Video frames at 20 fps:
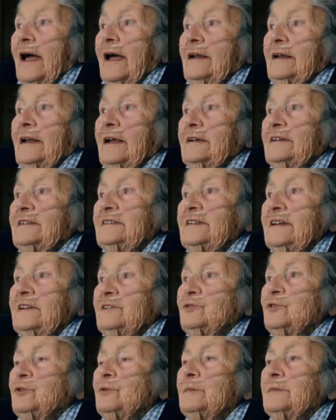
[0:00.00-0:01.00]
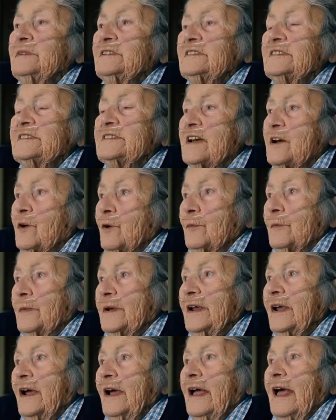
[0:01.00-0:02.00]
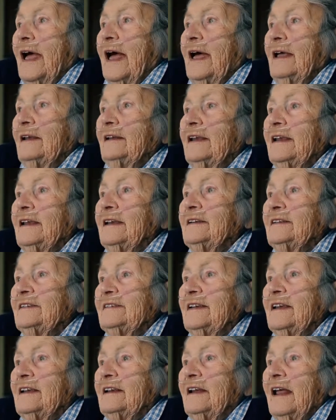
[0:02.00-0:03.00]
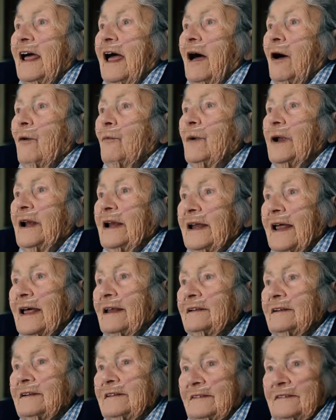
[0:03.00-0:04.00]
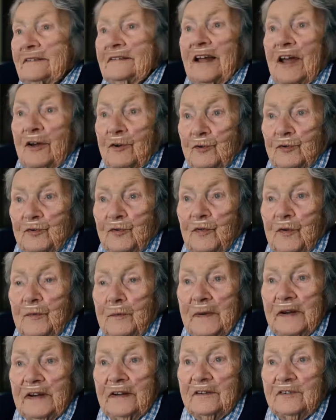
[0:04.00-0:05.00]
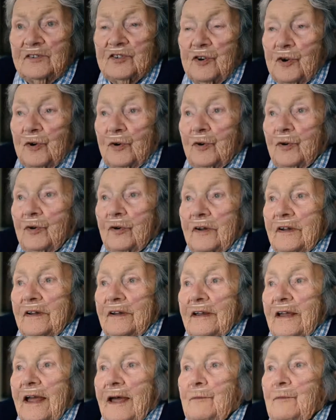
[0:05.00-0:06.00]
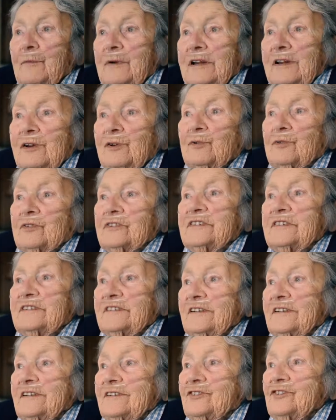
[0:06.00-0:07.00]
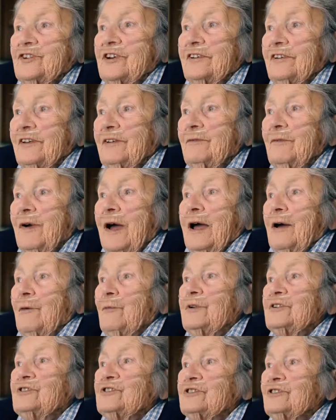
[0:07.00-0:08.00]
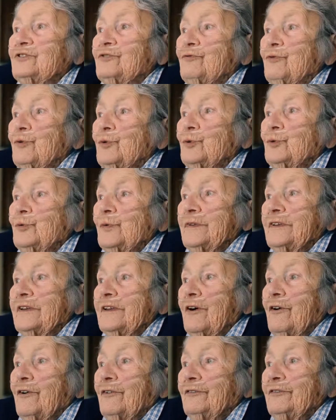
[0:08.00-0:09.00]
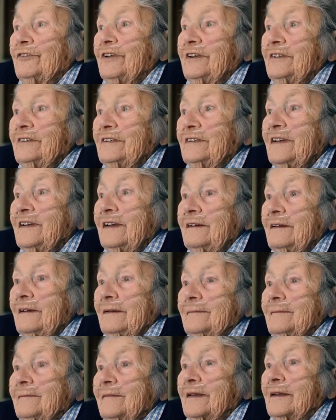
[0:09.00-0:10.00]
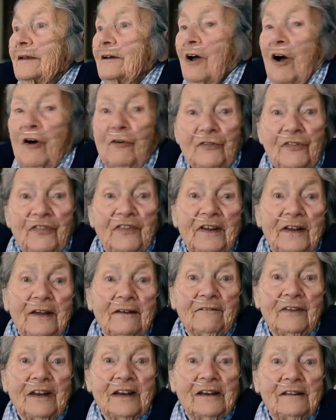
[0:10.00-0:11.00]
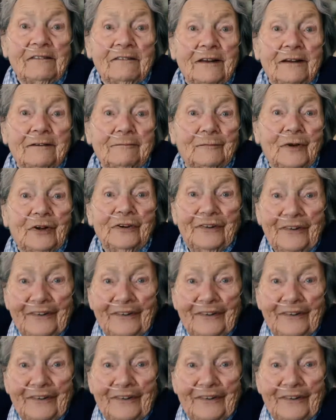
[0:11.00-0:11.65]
And I said, you must tell me. And he said, well, and it goes for me too. And we looked at each other, we just roared with laughter said, can't think of anything.